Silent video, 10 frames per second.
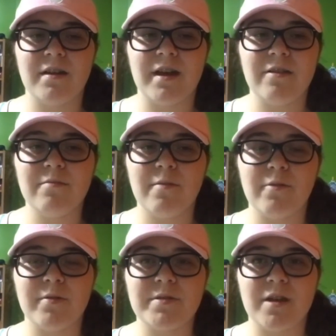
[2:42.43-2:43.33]
I don't remember
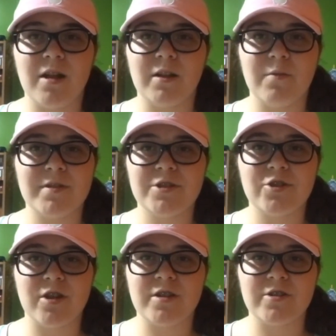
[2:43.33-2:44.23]
what it was called. It wasn't
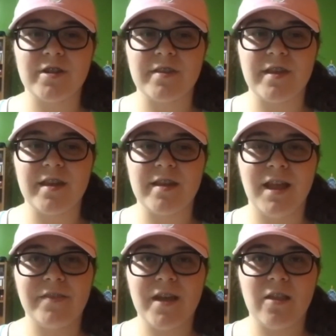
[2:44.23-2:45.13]
Jaws or anything.
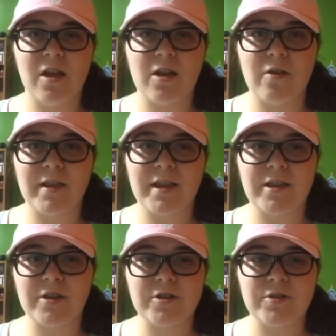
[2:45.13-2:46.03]
Not that long ago, like a
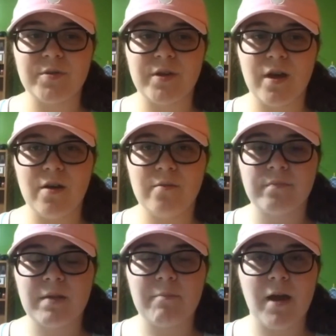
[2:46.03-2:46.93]
year or two ago.
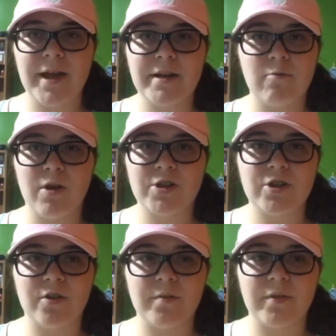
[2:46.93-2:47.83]
But I didn't watch
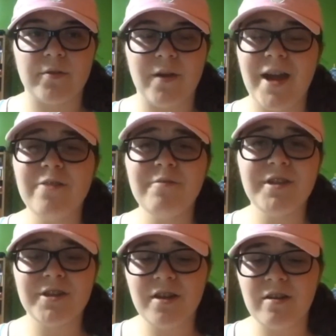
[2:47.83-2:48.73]
it all the way through. I don't
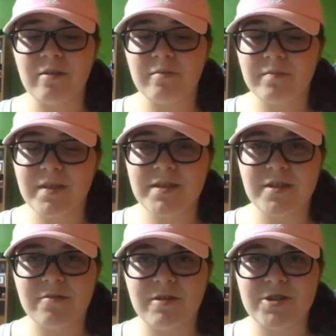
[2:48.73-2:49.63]
really know. That's a
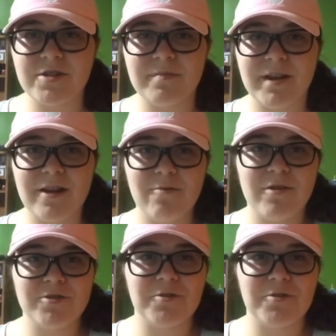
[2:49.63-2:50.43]
good question, but I don't watch